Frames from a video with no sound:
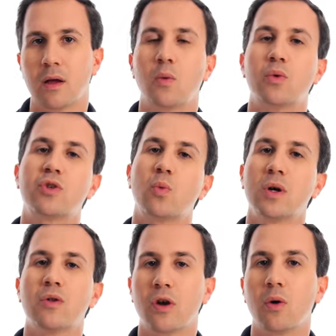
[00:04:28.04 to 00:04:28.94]
which
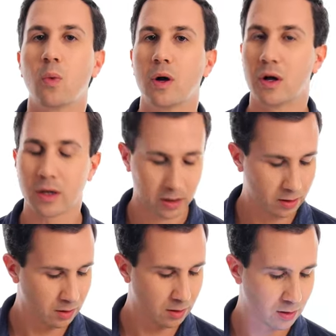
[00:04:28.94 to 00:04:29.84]
will not work
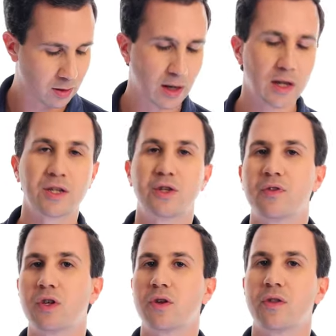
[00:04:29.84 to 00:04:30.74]
unless
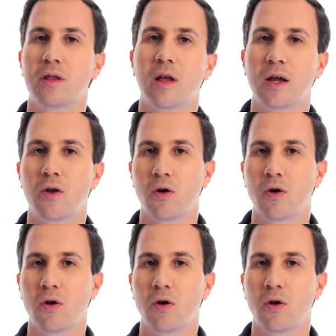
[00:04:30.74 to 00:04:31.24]
you've turned the light